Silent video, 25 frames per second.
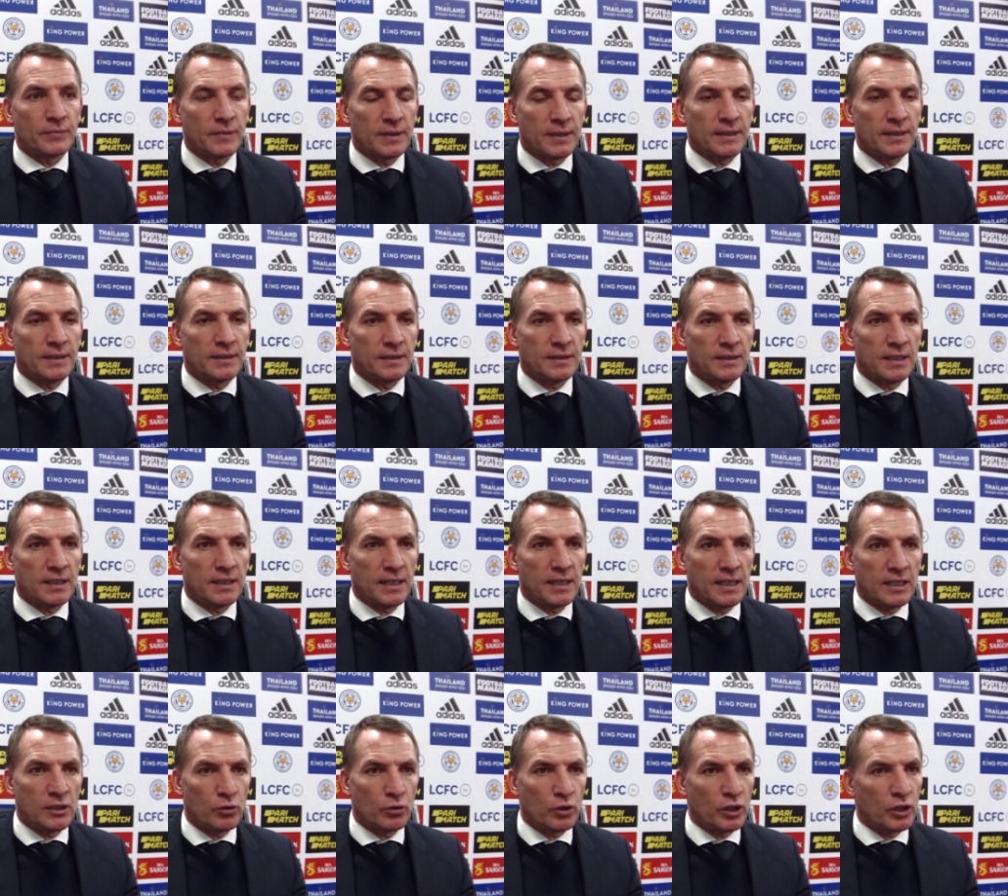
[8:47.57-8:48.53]
And uh,
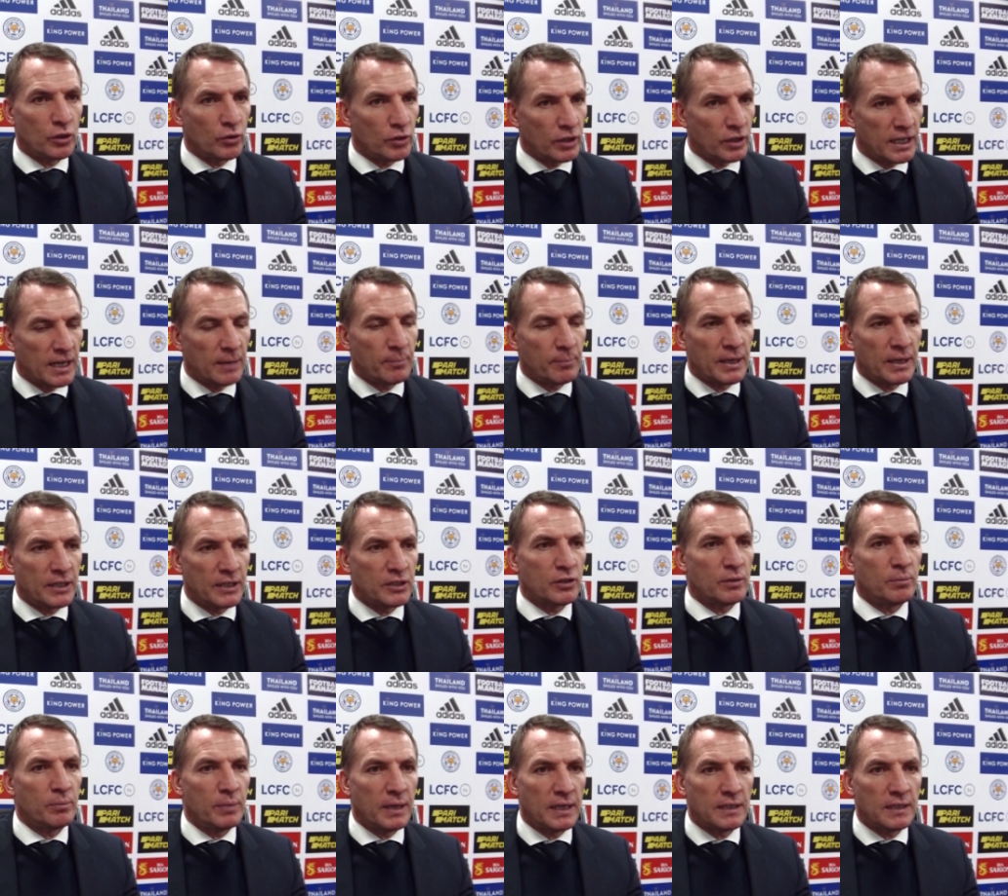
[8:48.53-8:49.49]
he's only going to get better
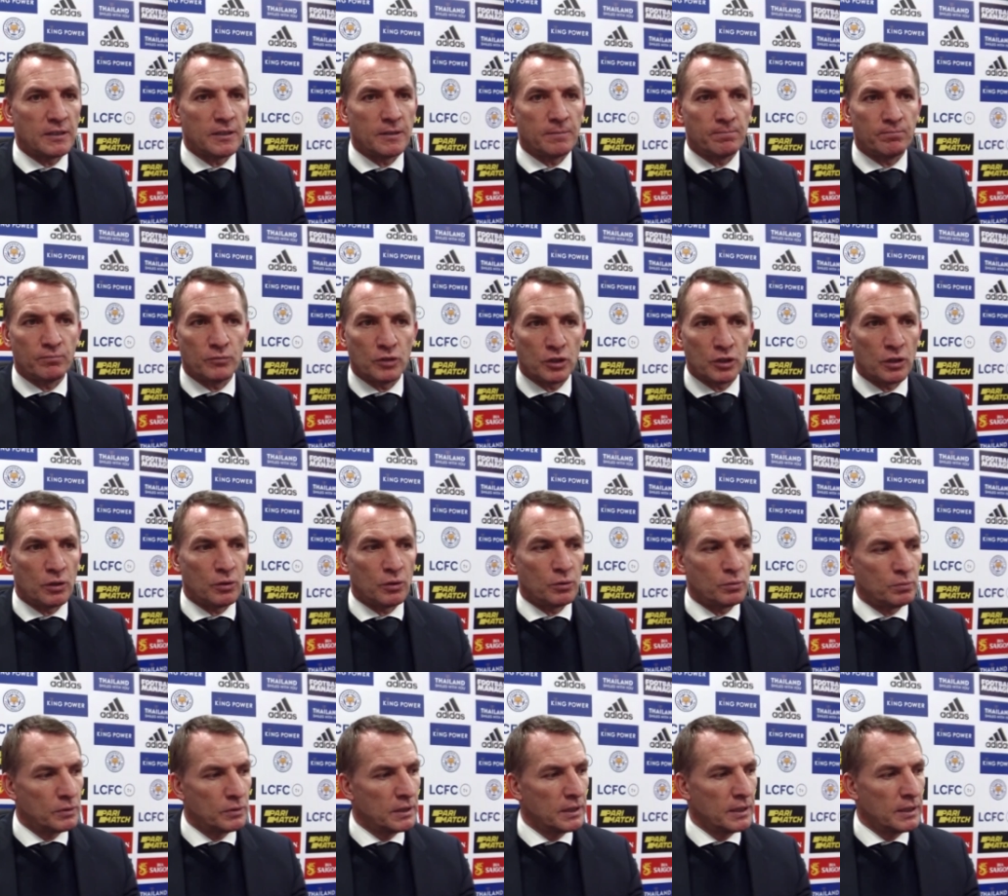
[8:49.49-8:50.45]
and better. So,